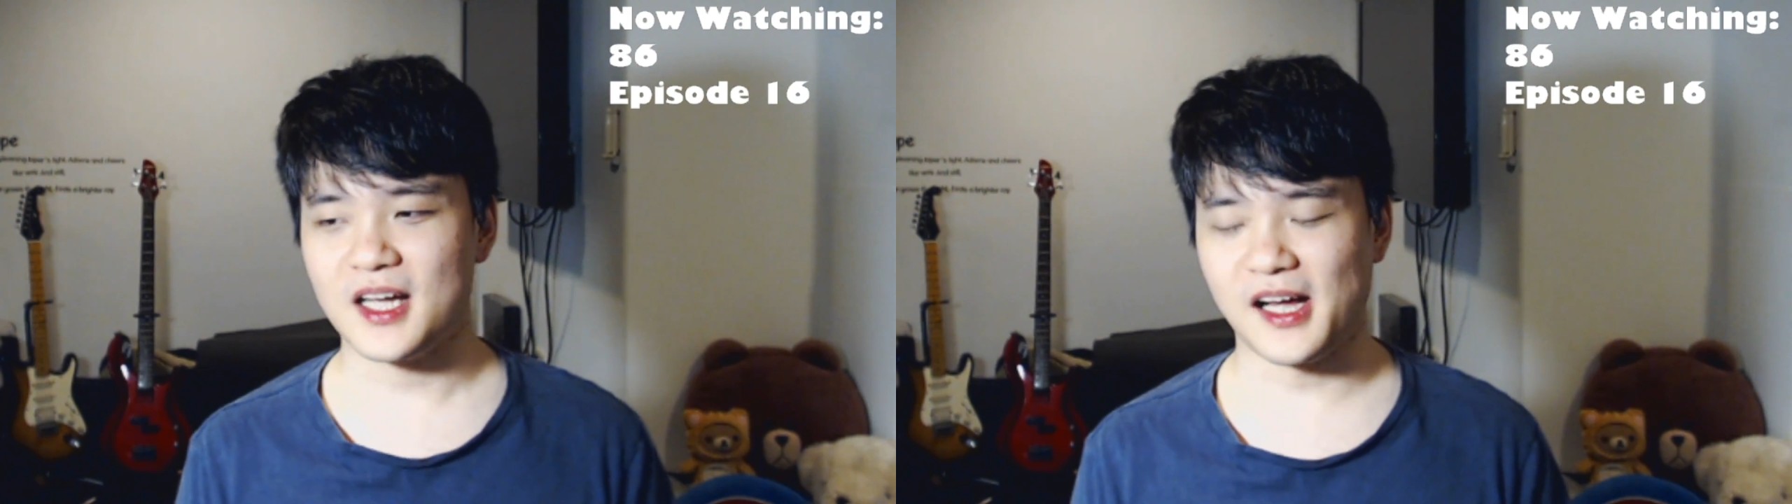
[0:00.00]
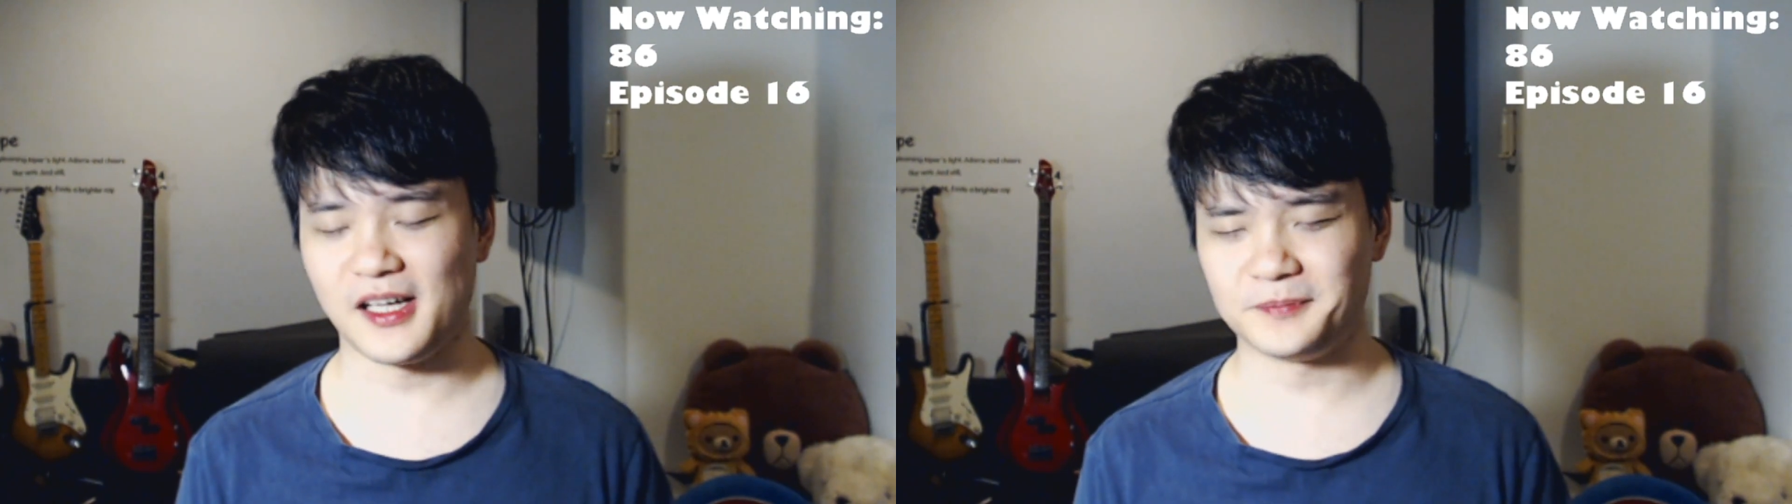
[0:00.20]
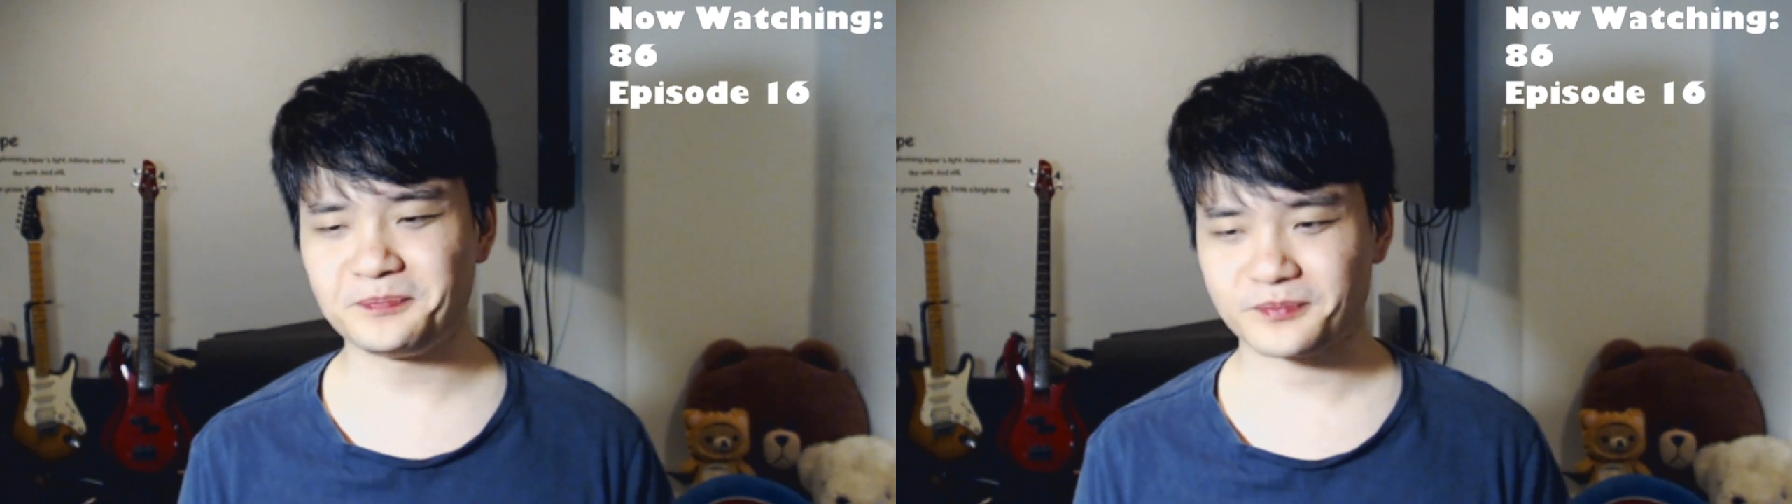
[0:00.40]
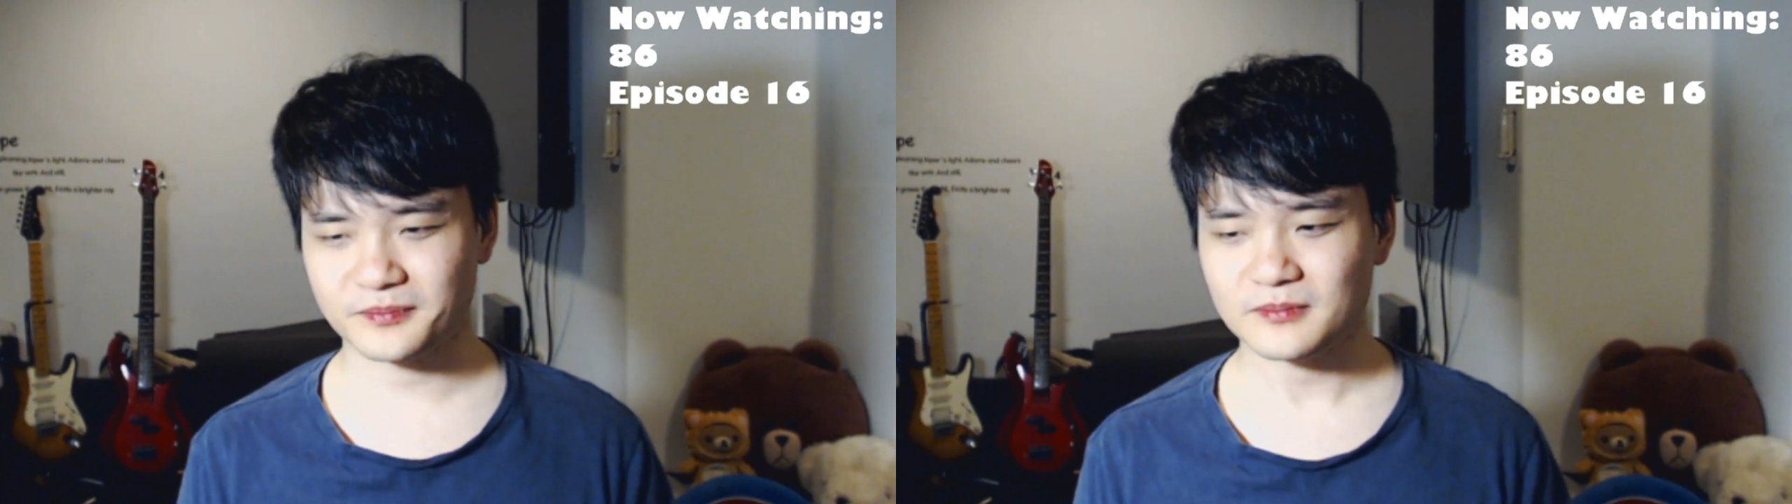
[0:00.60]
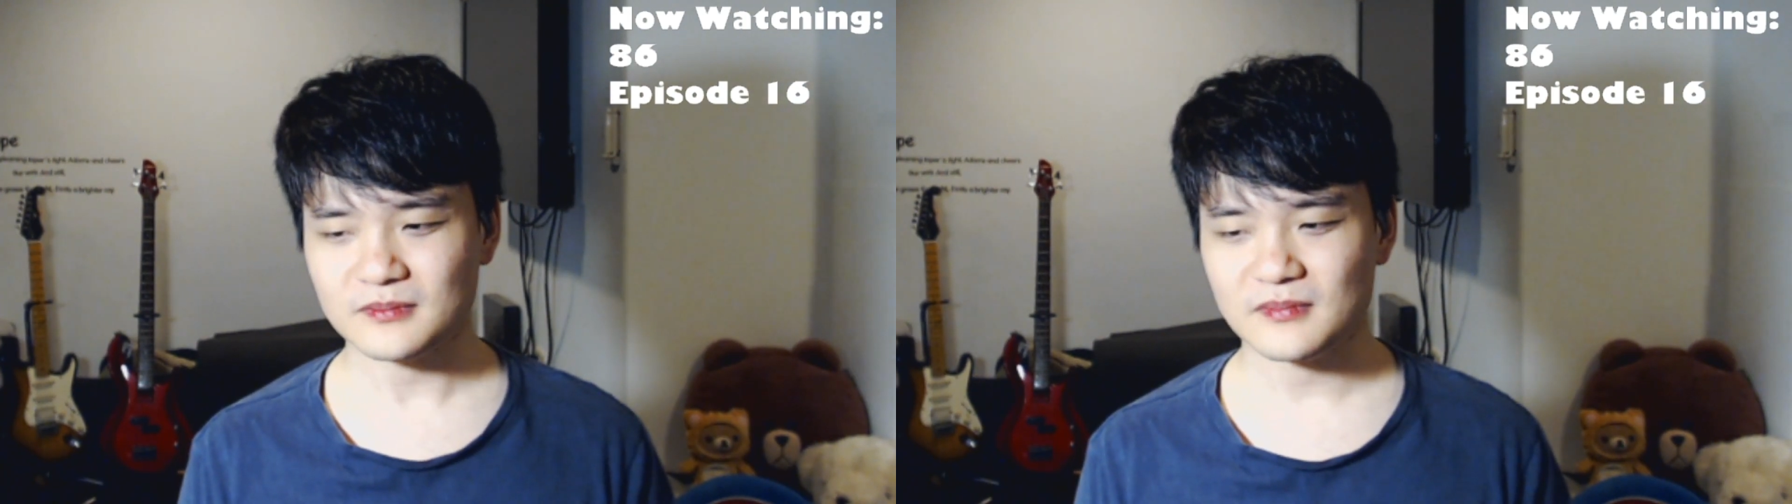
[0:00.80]

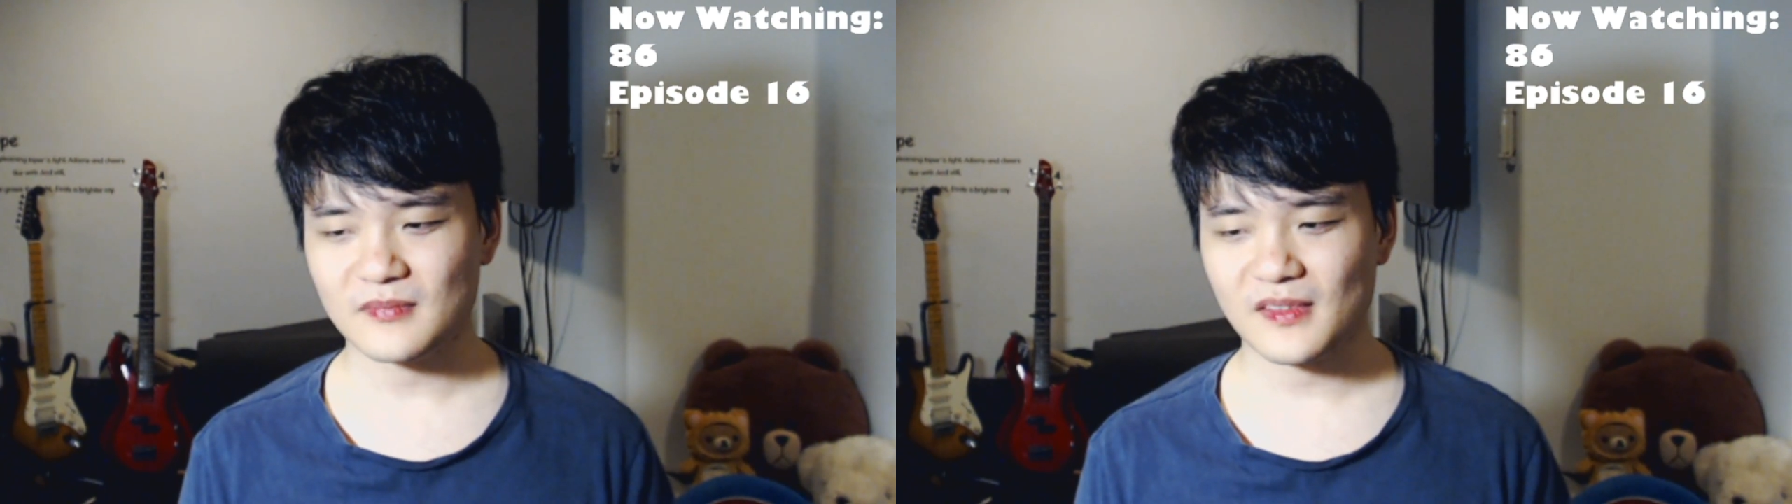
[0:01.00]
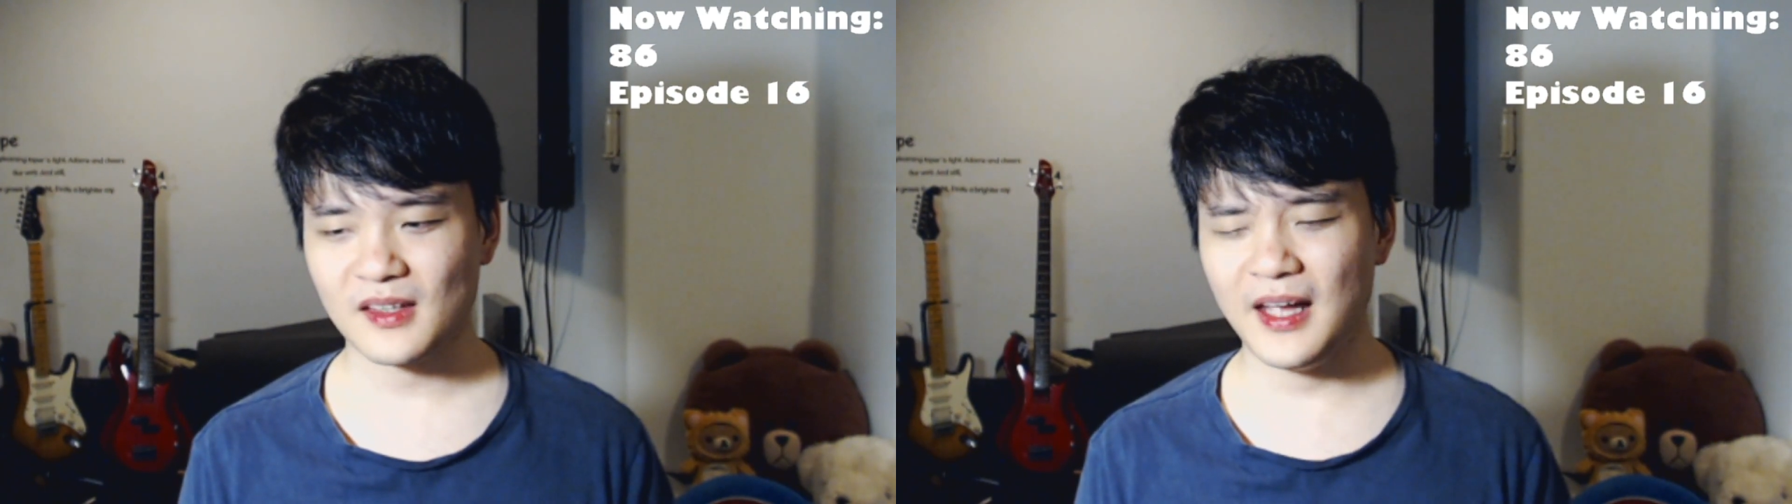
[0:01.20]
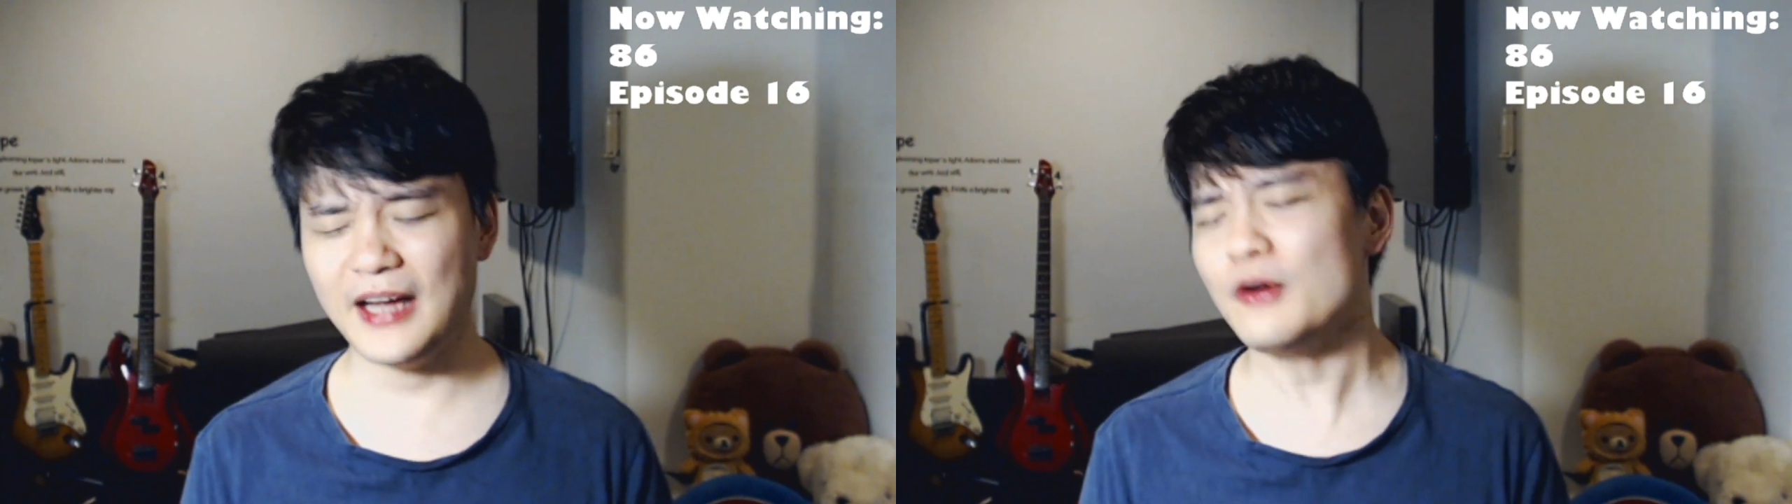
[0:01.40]
I